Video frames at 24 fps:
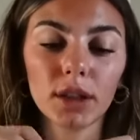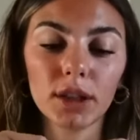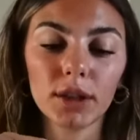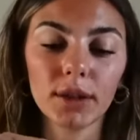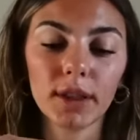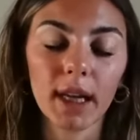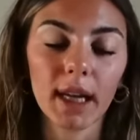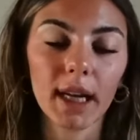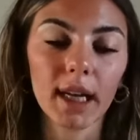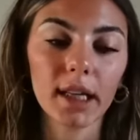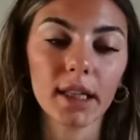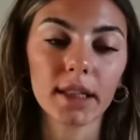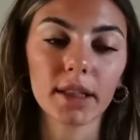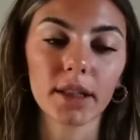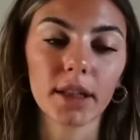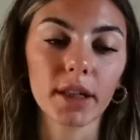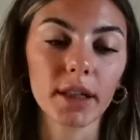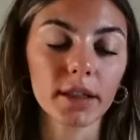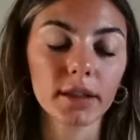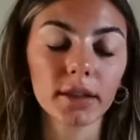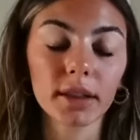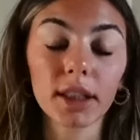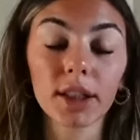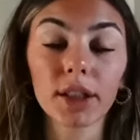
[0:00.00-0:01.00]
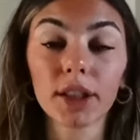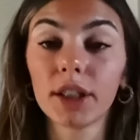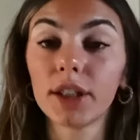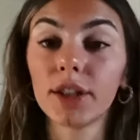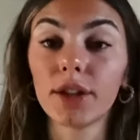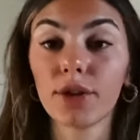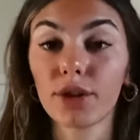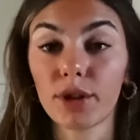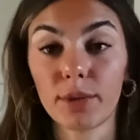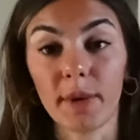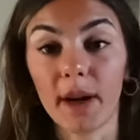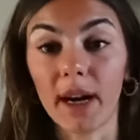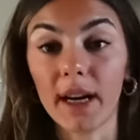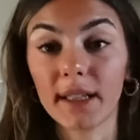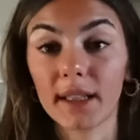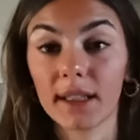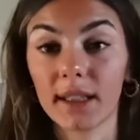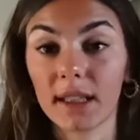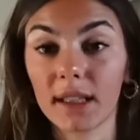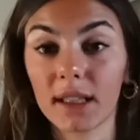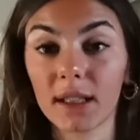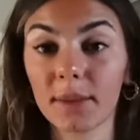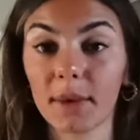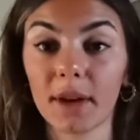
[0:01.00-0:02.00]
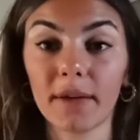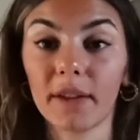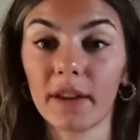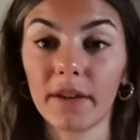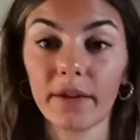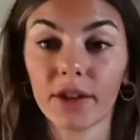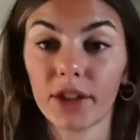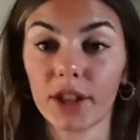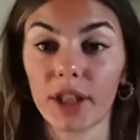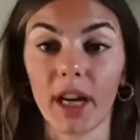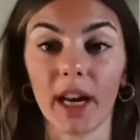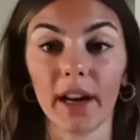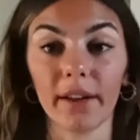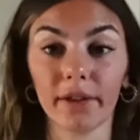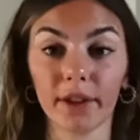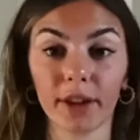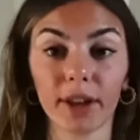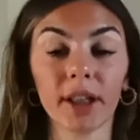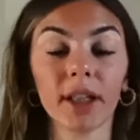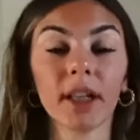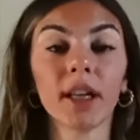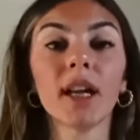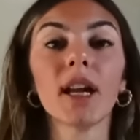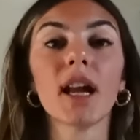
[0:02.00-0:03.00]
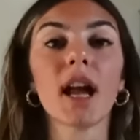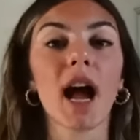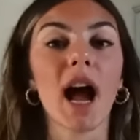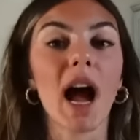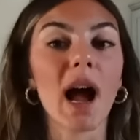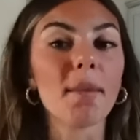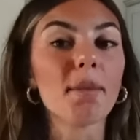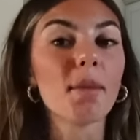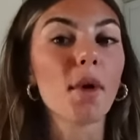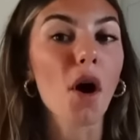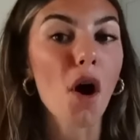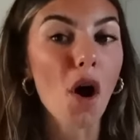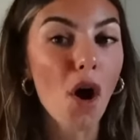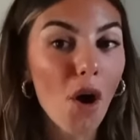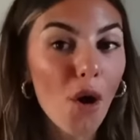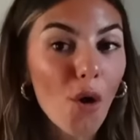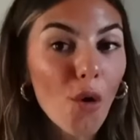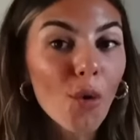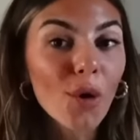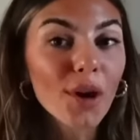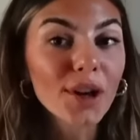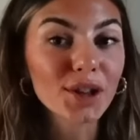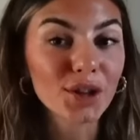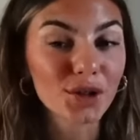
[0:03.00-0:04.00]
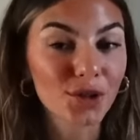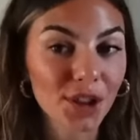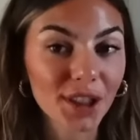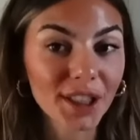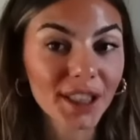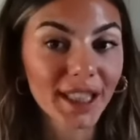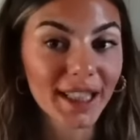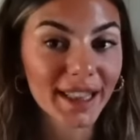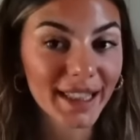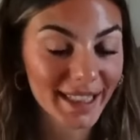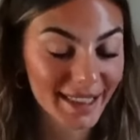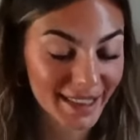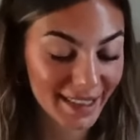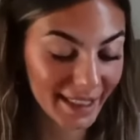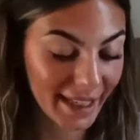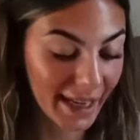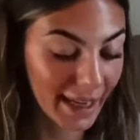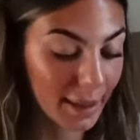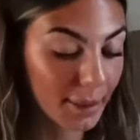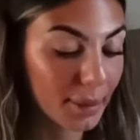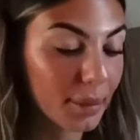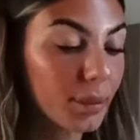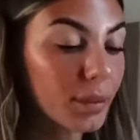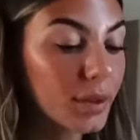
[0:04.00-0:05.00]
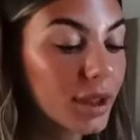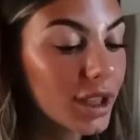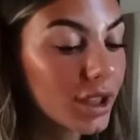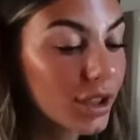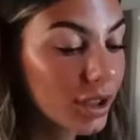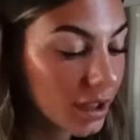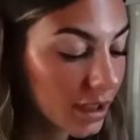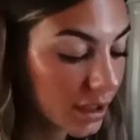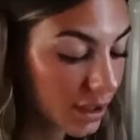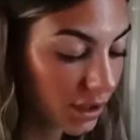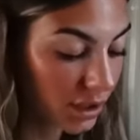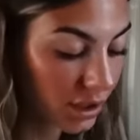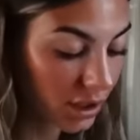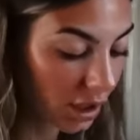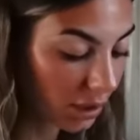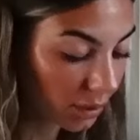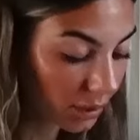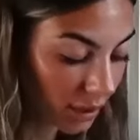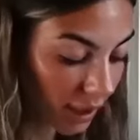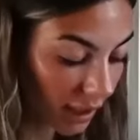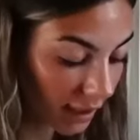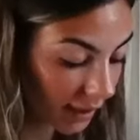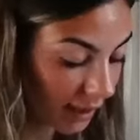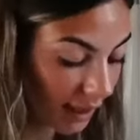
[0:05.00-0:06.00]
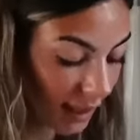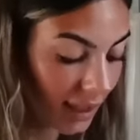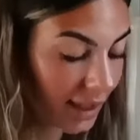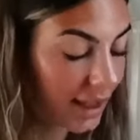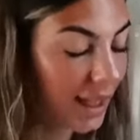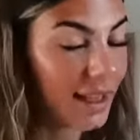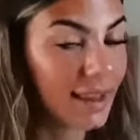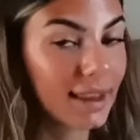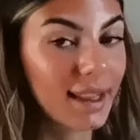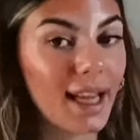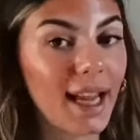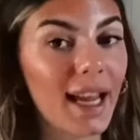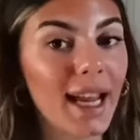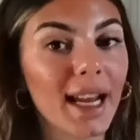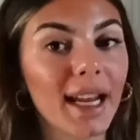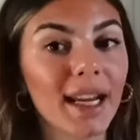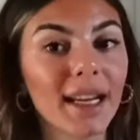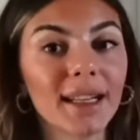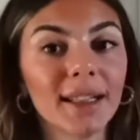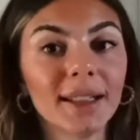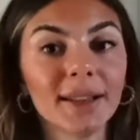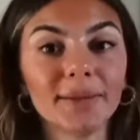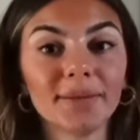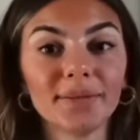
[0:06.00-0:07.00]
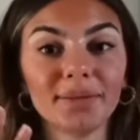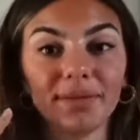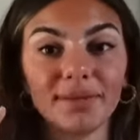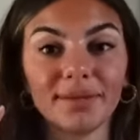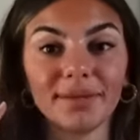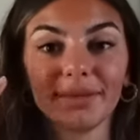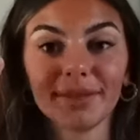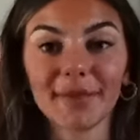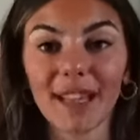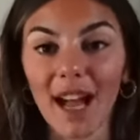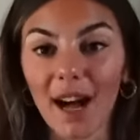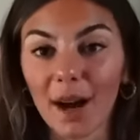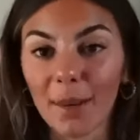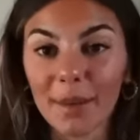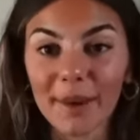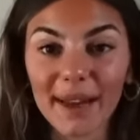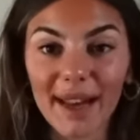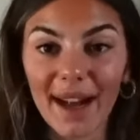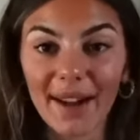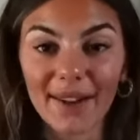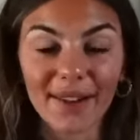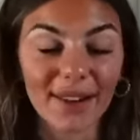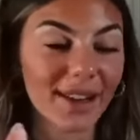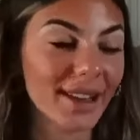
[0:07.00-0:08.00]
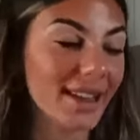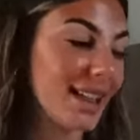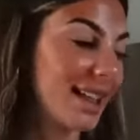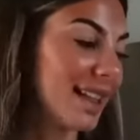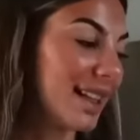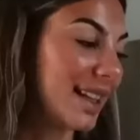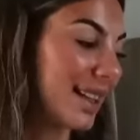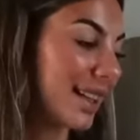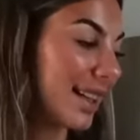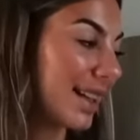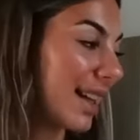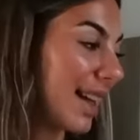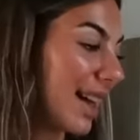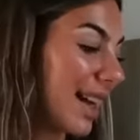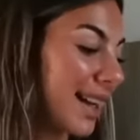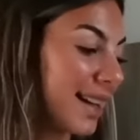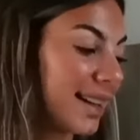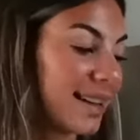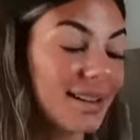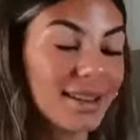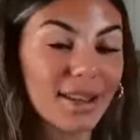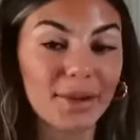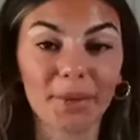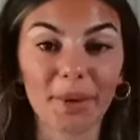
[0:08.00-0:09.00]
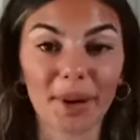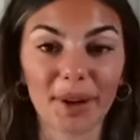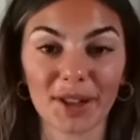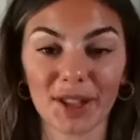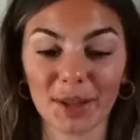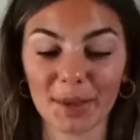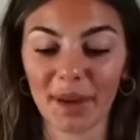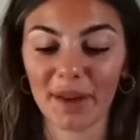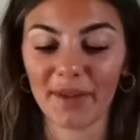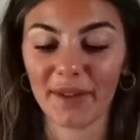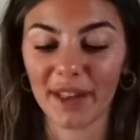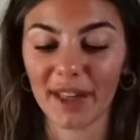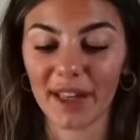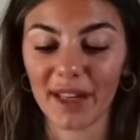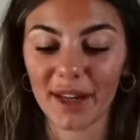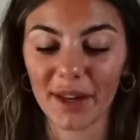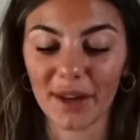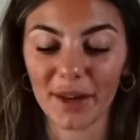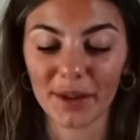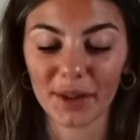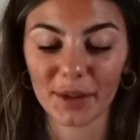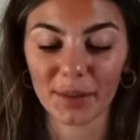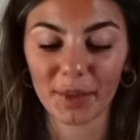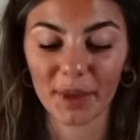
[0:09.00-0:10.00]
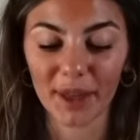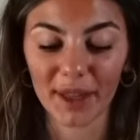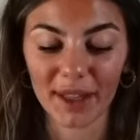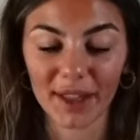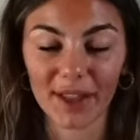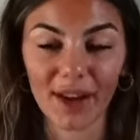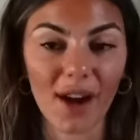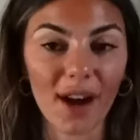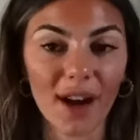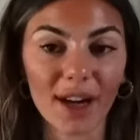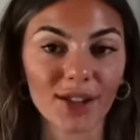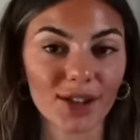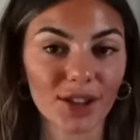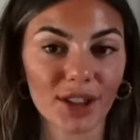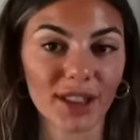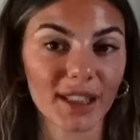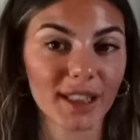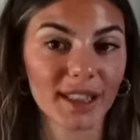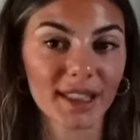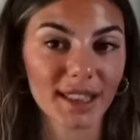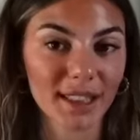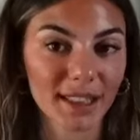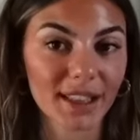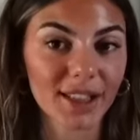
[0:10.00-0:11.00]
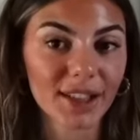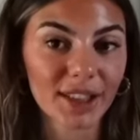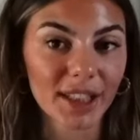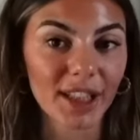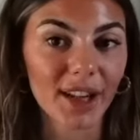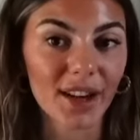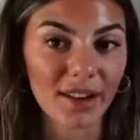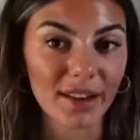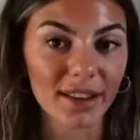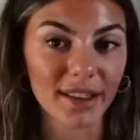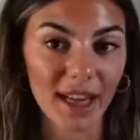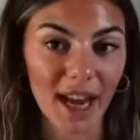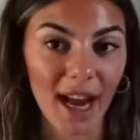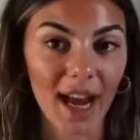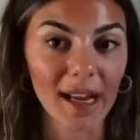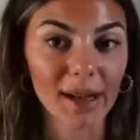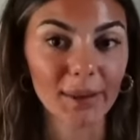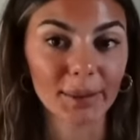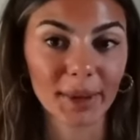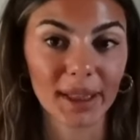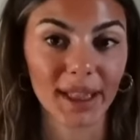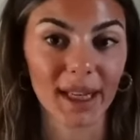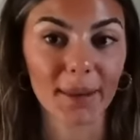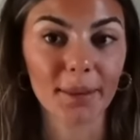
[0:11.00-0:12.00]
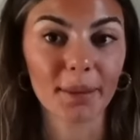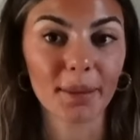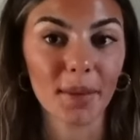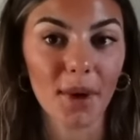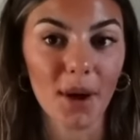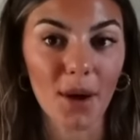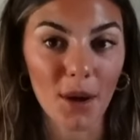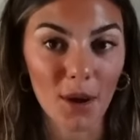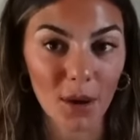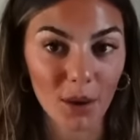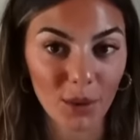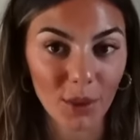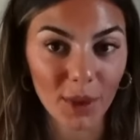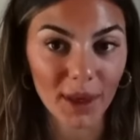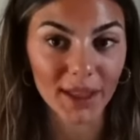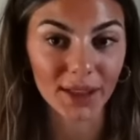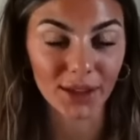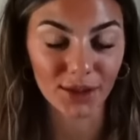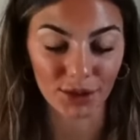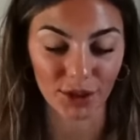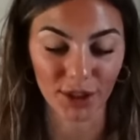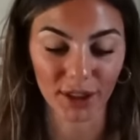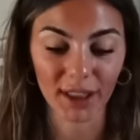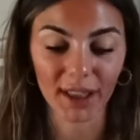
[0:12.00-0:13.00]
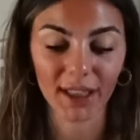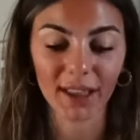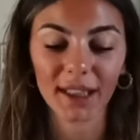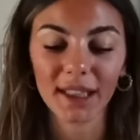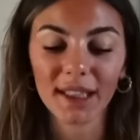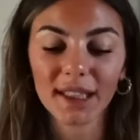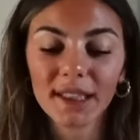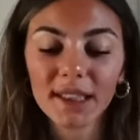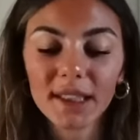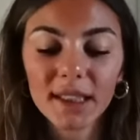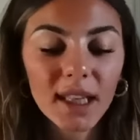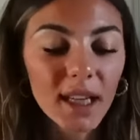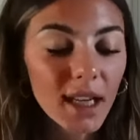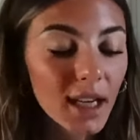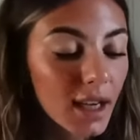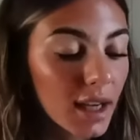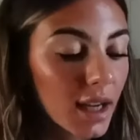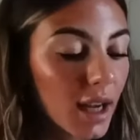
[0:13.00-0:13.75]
You guys are literally no surprise that this is my favorite shit ever. I'm always drinking this. Again, I'm literally so lucky that they help me out on here and sponsor my videos. But y'all, I drink this literally all the time. Like I'm always drinking this.